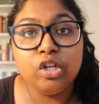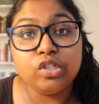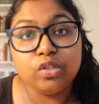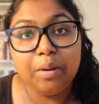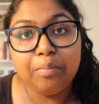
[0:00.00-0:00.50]

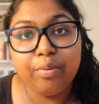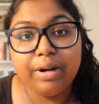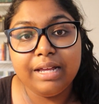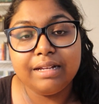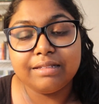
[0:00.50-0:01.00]
So I'm
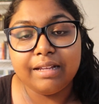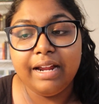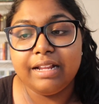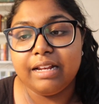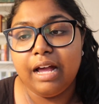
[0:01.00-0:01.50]
pretty
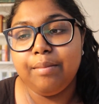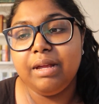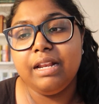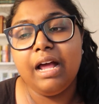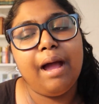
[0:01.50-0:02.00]
excited. I
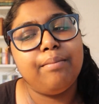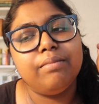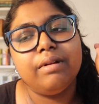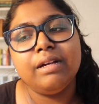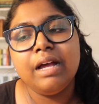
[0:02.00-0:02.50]
mean,
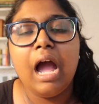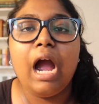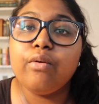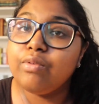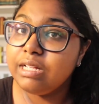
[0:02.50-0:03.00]

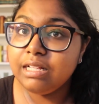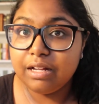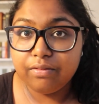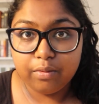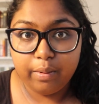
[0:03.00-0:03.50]
I really love